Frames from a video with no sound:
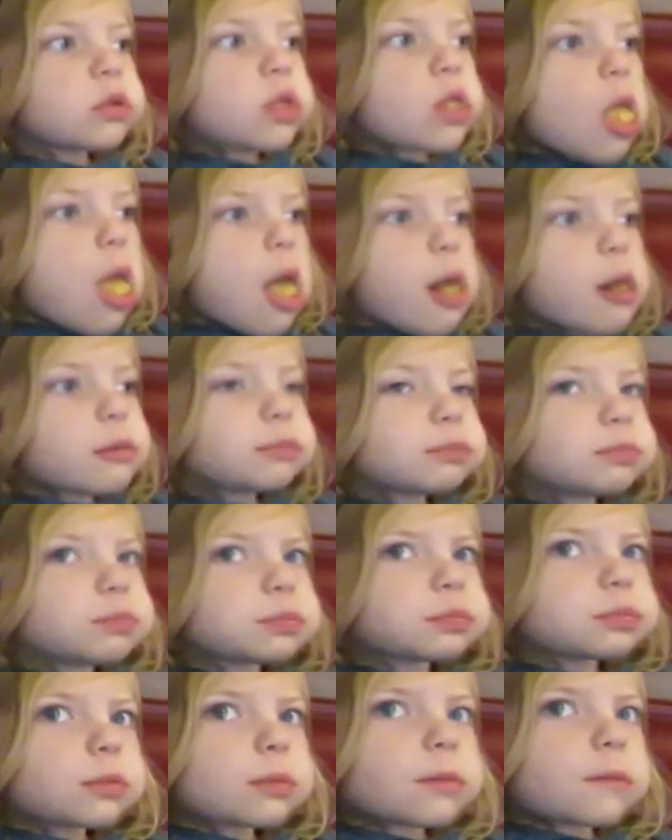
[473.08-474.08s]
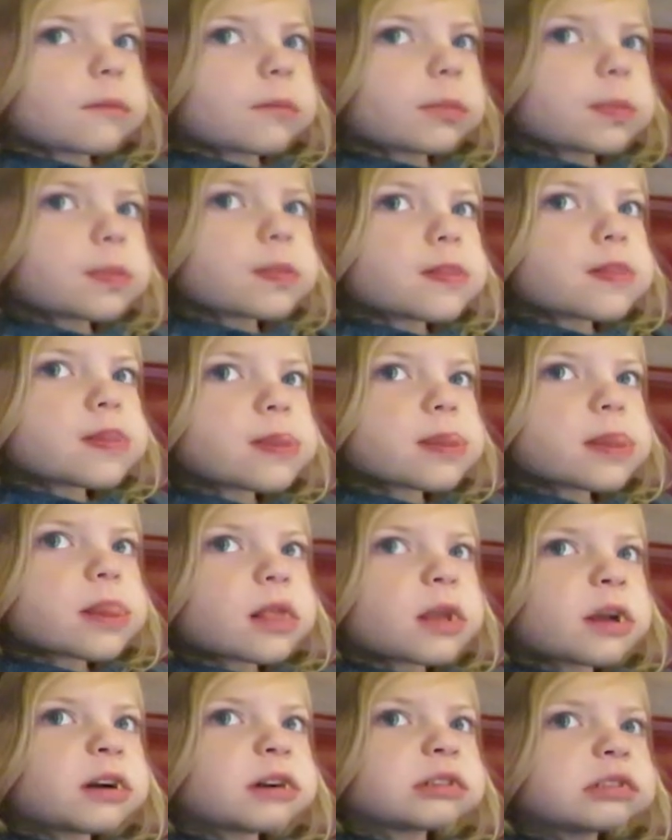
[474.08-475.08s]
That way we can just eat when it's
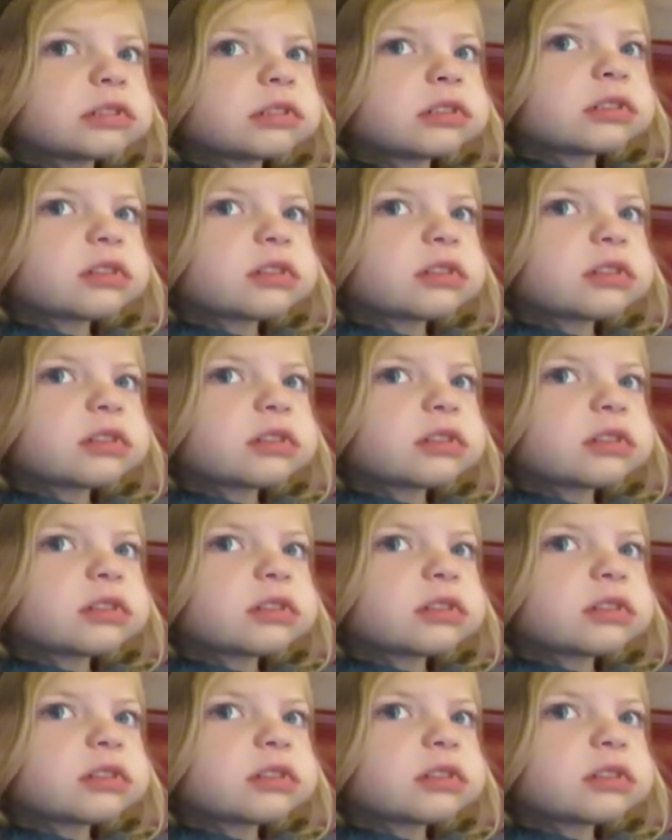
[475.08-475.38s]
raining on us.